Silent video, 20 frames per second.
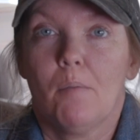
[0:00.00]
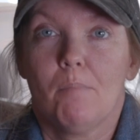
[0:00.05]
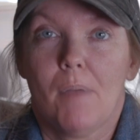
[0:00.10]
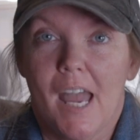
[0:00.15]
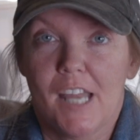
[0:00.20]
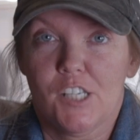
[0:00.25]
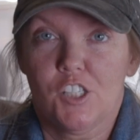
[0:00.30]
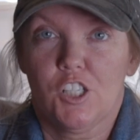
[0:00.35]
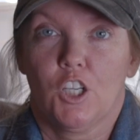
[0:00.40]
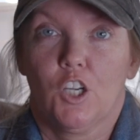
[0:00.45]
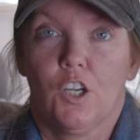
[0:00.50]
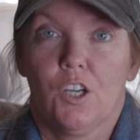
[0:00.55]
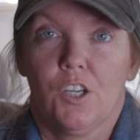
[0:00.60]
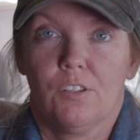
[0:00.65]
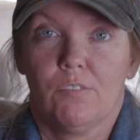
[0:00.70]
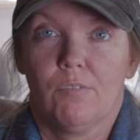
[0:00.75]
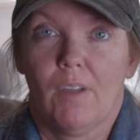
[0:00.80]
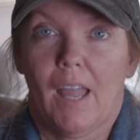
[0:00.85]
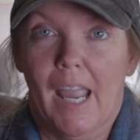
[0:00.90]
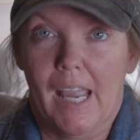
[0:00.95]
a
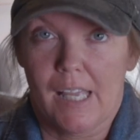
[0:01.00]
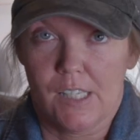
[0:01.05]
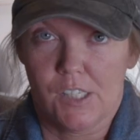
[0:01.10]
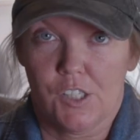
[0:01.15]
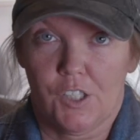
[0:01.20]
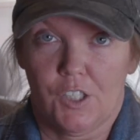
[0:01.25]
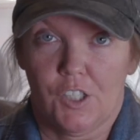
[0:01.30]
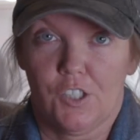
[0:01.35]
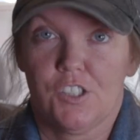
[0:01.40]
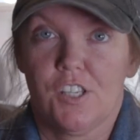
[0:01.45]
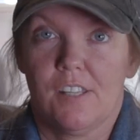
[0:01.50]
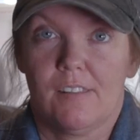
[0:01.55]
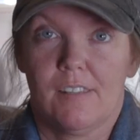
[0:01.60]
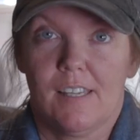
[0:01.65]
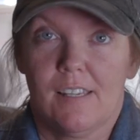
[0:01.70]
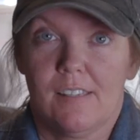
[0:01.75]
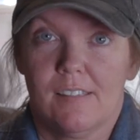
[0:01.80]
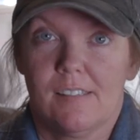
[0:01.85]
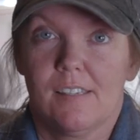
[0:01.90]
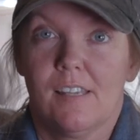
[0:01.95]
answer to
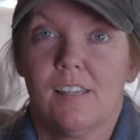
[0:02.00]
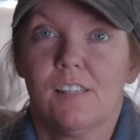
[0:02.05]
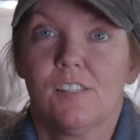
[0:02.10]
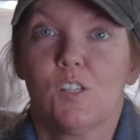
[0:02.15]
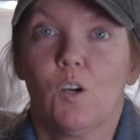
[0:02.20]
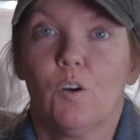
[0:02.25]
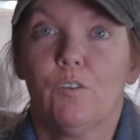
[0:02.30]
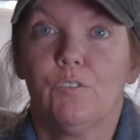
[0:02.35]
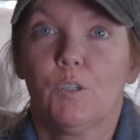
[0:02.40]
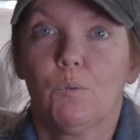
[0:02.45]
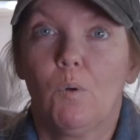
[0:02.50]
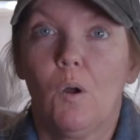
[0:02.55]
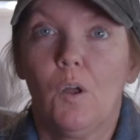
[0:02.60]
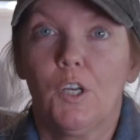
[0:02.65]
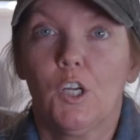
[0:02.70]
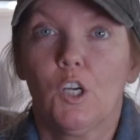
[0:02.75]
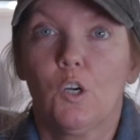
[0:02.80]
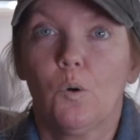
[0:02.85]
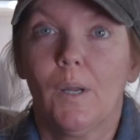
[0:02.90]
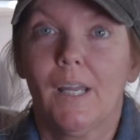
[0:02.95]
this. So if you're
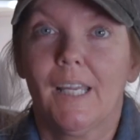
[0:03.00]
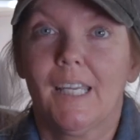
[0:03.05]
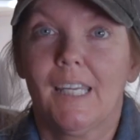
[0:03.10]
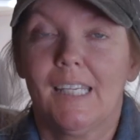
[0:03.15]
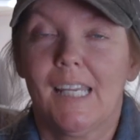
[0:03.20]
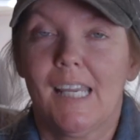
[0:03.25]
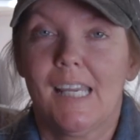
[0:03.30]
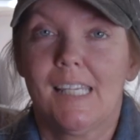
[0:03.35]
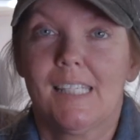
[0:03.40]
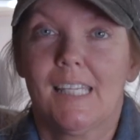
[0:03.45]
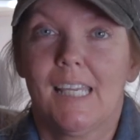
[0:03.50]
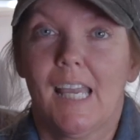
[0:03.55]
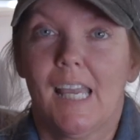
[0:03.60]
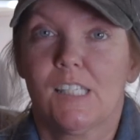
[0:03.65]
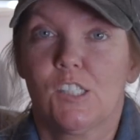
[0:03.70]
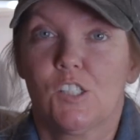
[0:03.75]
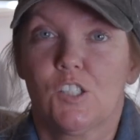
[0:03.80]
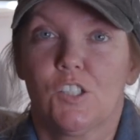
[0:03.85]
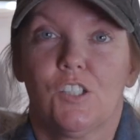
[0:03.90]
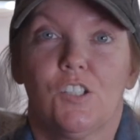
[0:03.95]
wanting a quick and easy
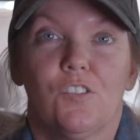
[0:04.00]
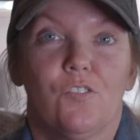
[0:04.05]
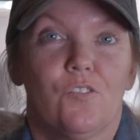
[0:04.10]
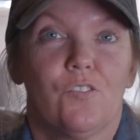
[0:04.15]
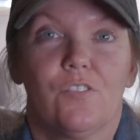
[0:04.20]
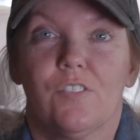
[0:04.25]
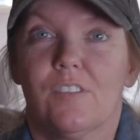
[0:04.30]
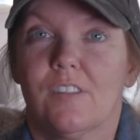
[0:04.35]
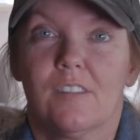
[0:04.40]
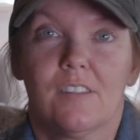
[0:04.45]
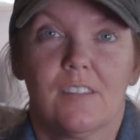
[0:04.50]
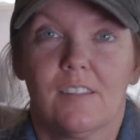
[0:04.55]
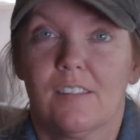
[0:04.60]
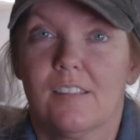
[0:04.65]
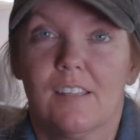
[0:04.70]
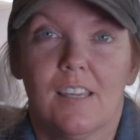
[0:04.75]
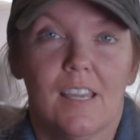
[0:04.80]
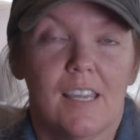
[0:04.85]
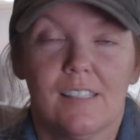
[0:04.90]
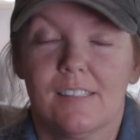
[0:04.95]
answer,
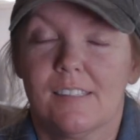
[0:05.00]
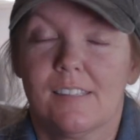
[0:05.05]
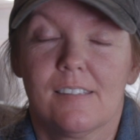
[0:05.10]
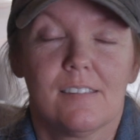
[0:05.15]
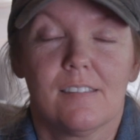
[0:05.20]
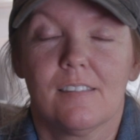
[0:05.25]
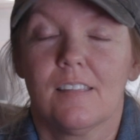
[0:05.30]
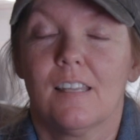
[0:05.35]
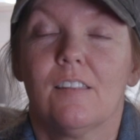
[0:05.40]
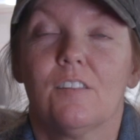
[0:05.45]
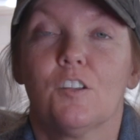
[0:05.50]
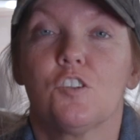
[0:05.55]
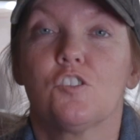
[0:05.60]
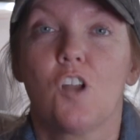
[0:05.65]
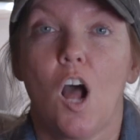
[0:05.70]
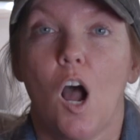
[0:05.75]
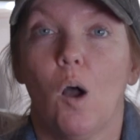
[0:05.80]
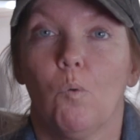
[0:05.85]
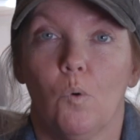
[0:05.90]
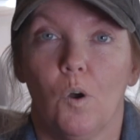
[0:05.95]
there's
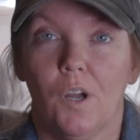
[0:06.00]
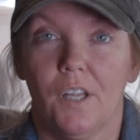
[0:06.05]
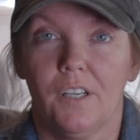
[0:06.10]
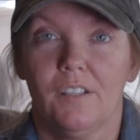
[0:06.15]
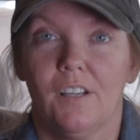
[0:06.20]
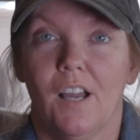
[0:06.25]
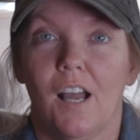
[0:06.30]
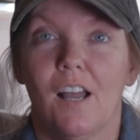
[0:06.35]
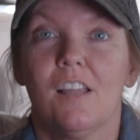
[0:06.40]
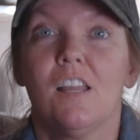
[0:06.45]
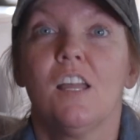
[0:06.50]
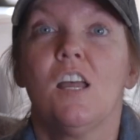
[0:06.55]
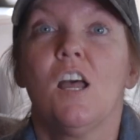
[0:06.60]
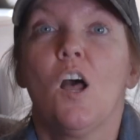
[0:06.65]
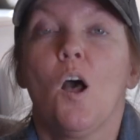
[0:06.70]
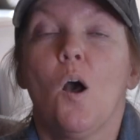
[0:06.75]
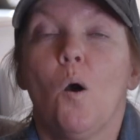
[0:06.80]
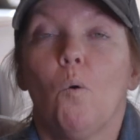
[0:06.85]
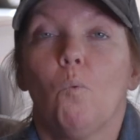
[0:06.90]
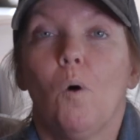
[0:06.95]
not one.
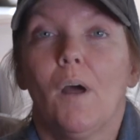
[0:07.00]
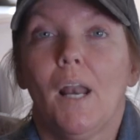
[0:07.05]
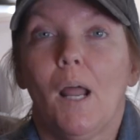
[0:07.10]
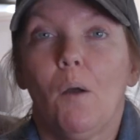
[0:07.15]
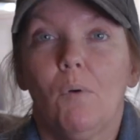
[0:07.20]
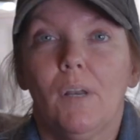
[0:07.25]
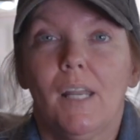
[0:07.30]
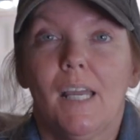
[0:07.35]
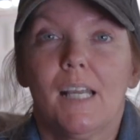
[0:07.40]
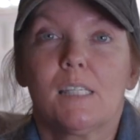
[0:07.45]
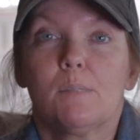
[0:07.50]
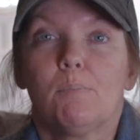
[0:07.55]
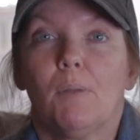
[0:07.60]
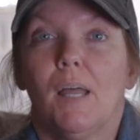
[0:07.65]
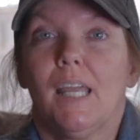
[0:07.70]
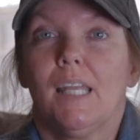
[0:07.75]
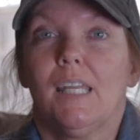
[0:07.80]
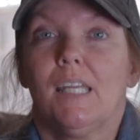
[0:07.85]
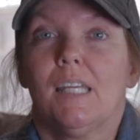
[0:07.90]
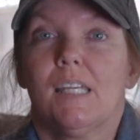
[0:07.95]
What I want to
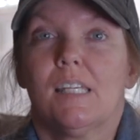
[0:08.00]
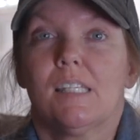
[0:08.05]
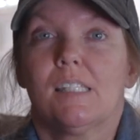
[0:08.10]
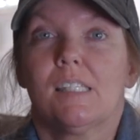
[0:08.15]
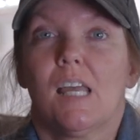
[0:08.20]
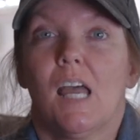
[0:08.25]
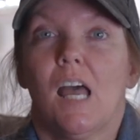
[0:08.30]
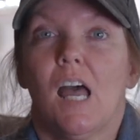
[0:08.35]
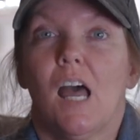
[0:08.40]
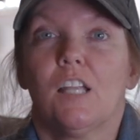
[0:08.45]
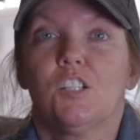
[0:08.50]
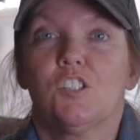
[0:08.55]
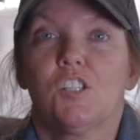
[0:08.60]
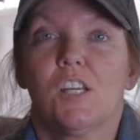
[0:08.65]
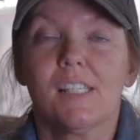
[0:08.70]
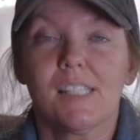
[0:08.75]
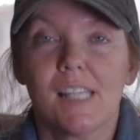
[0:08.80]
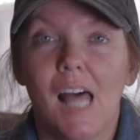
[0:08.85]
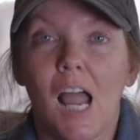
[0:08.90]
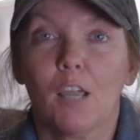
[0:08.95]
explain is,
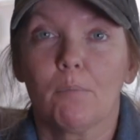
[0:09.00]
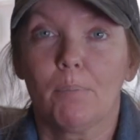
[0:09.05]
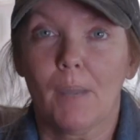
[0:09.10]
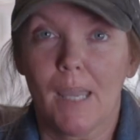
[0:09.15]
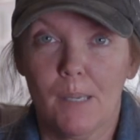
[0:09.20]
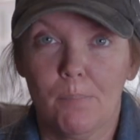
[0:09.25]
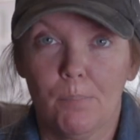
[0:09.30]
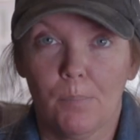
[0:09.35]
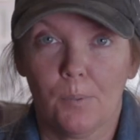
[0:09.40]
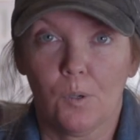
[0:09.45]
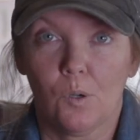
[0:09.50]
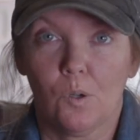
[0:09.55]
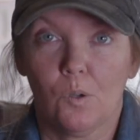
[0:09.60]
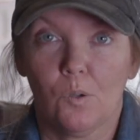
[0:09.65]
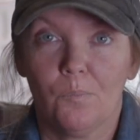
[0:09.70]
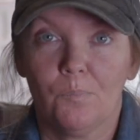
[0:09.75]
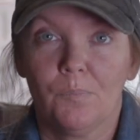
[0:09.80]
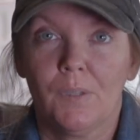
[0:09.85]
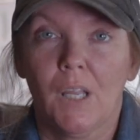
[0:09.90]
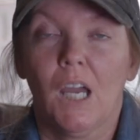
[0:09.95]
just like
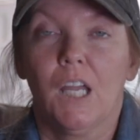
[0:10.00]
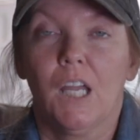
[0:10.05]
people,